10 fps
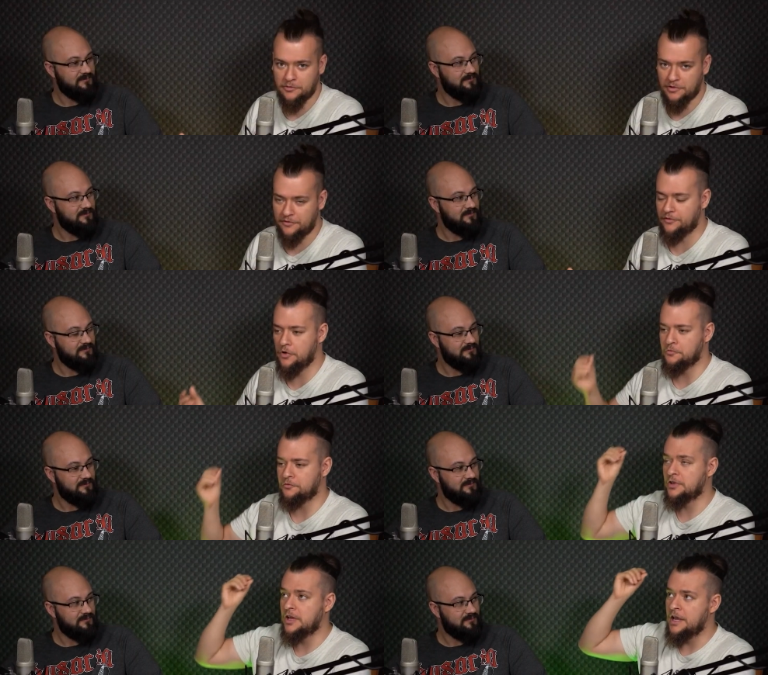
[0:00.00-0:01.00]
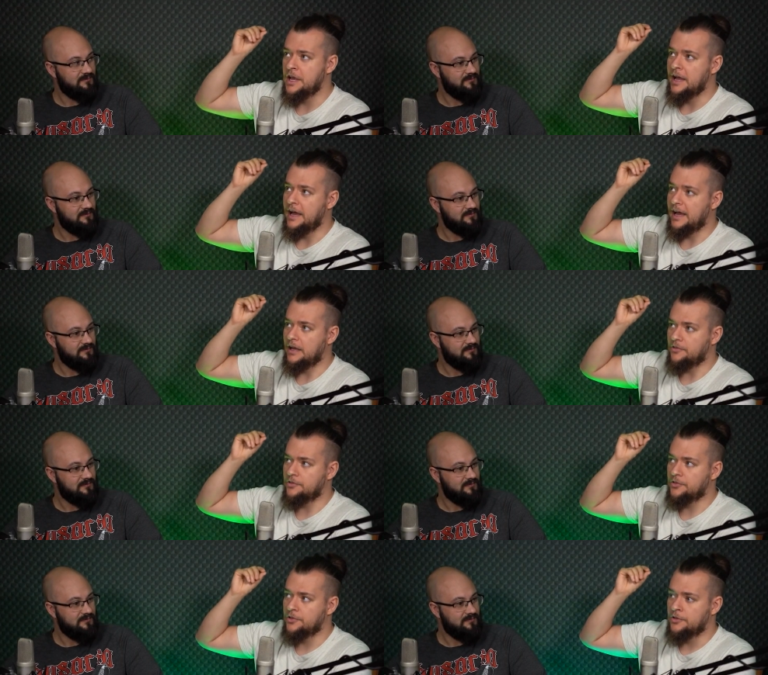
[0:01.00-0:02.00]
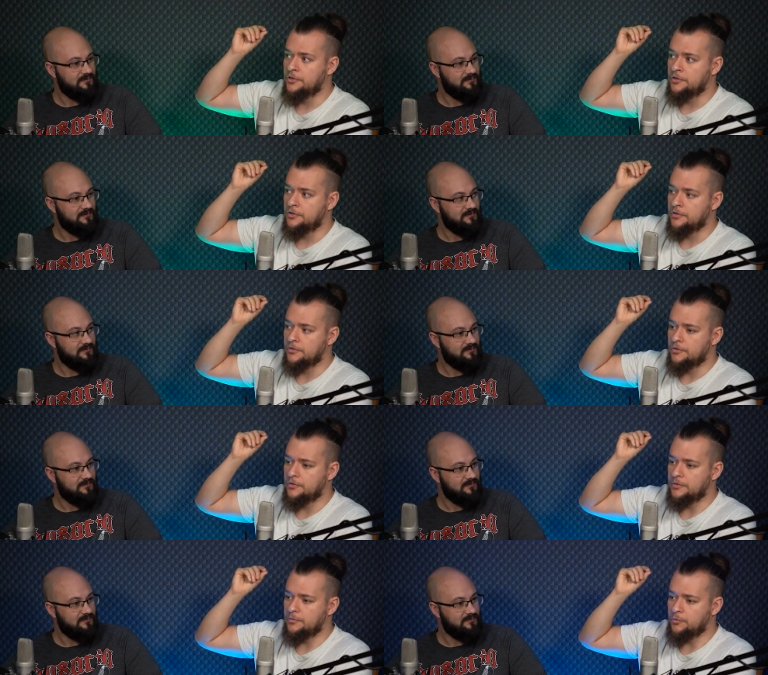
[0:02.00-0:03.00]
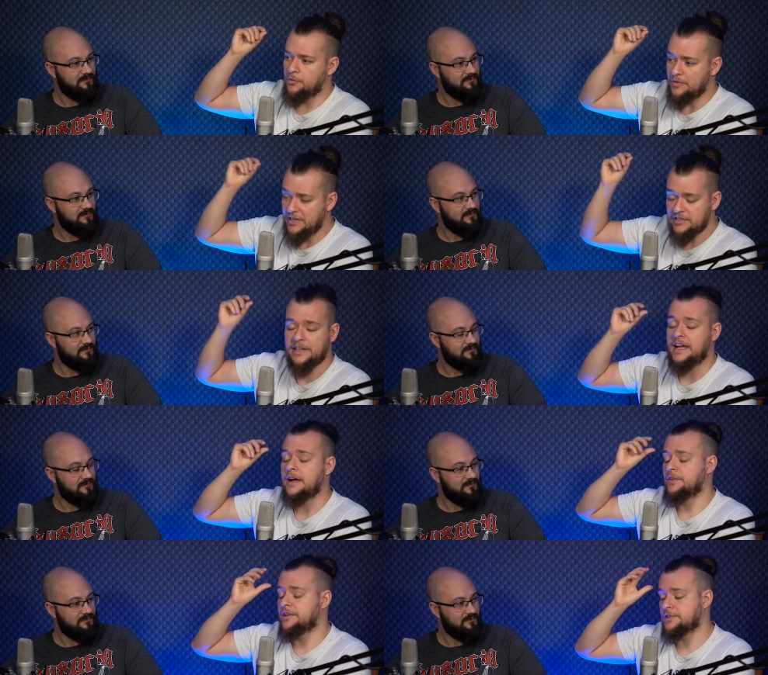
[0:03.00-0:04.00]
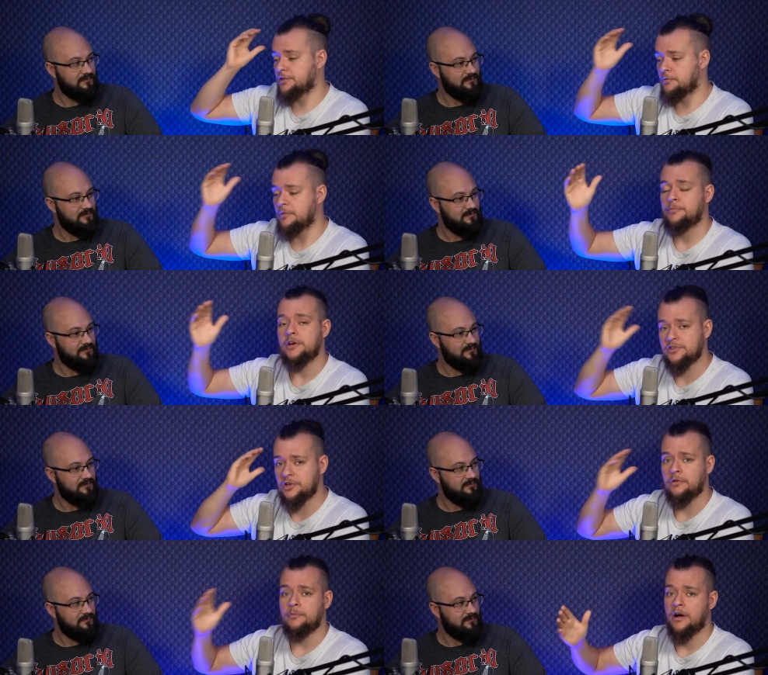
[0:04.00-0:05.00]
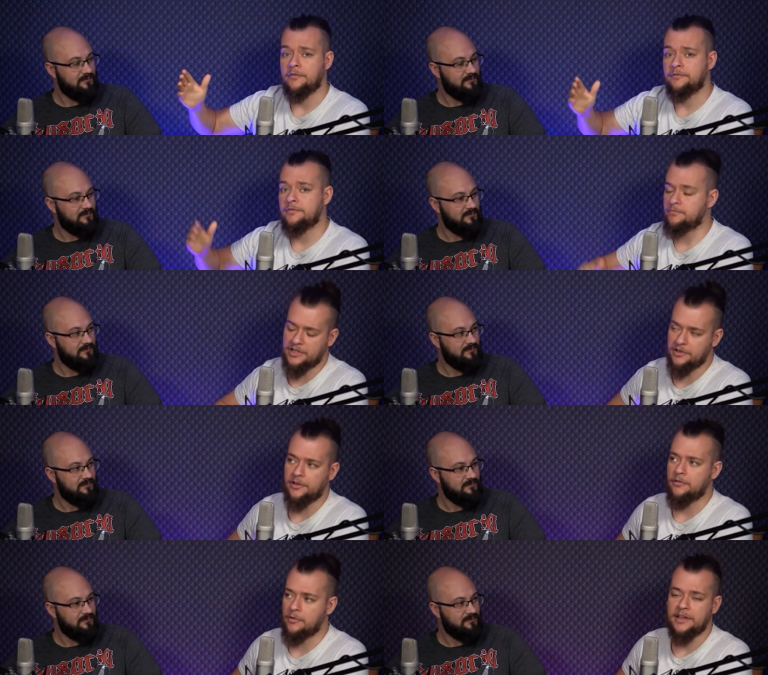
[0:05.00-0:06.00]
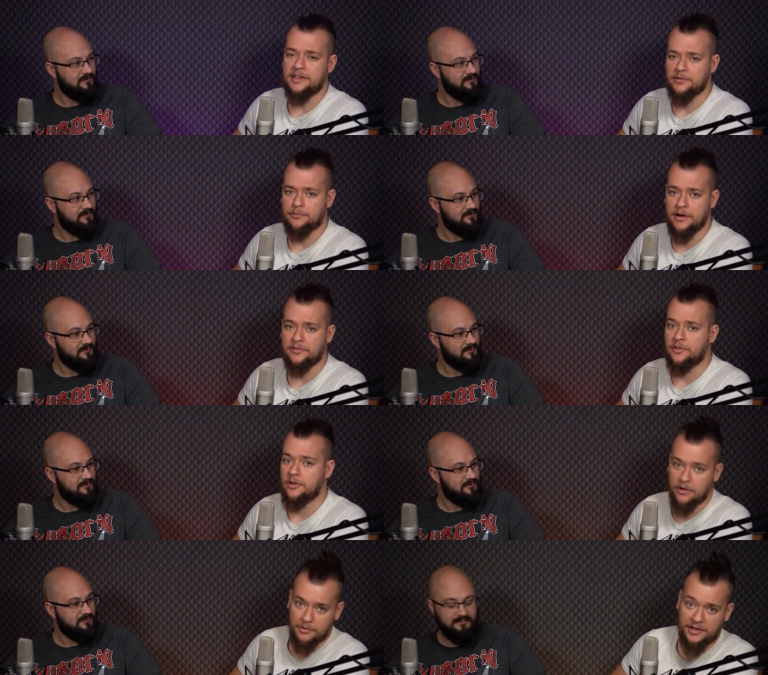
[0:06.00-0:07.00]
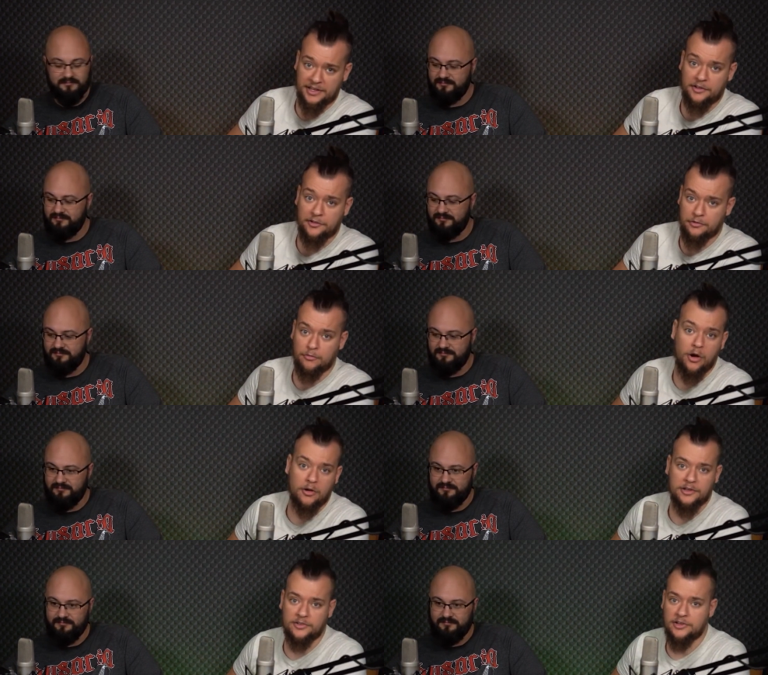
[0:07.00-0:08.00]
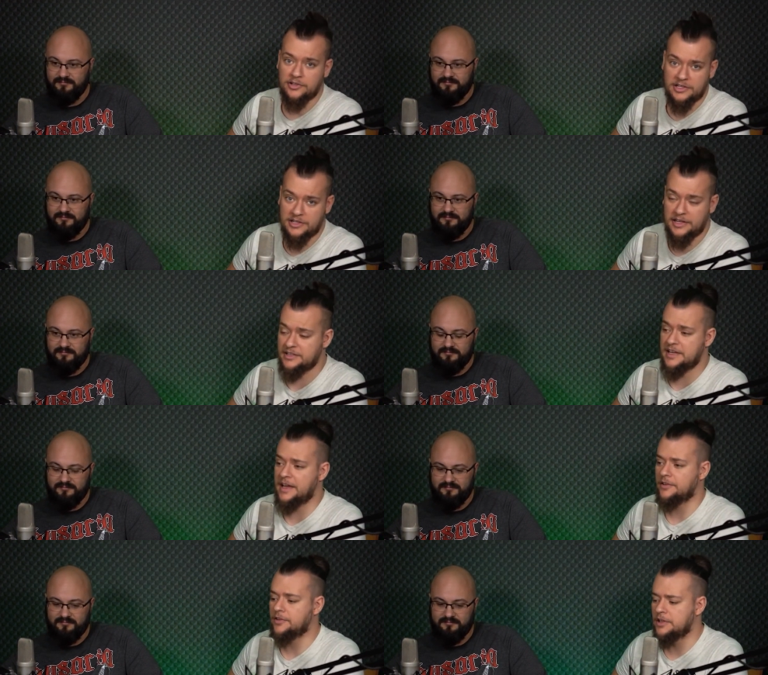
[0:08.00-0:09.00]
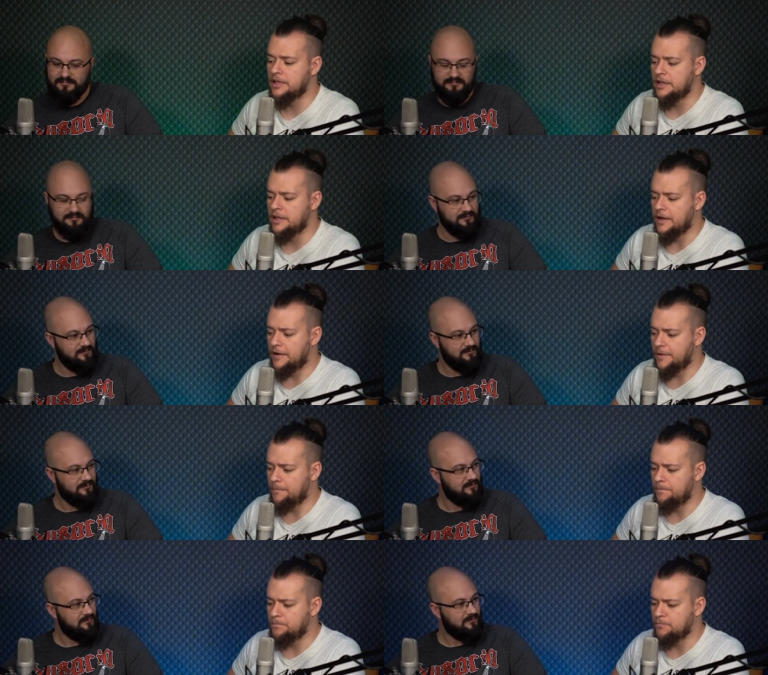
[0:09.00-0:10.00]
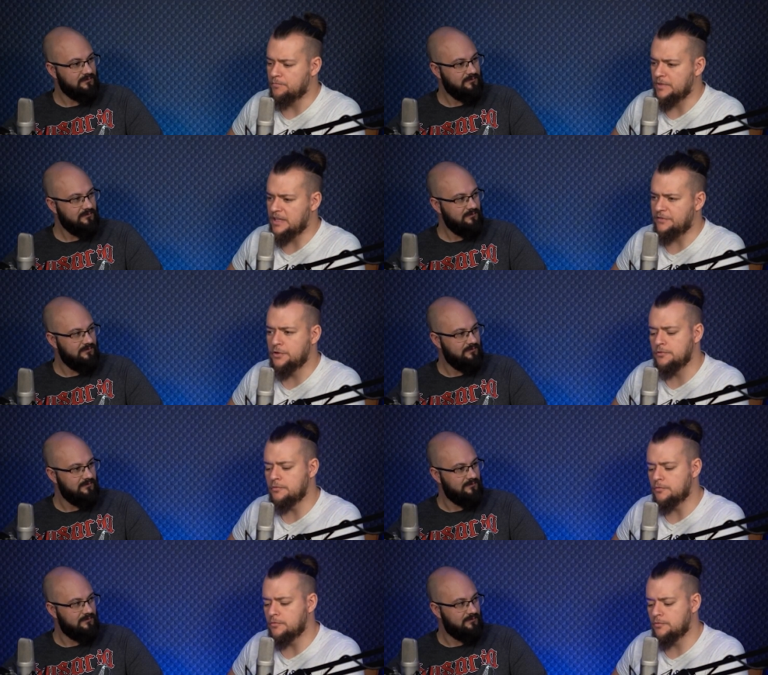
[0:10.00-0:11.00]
Speaker 1: that would have evolved. And the reason they have it is so that when birds go above, they can go, right, there's a predator, I'm going to get under a rock, essentially. They get scared. If you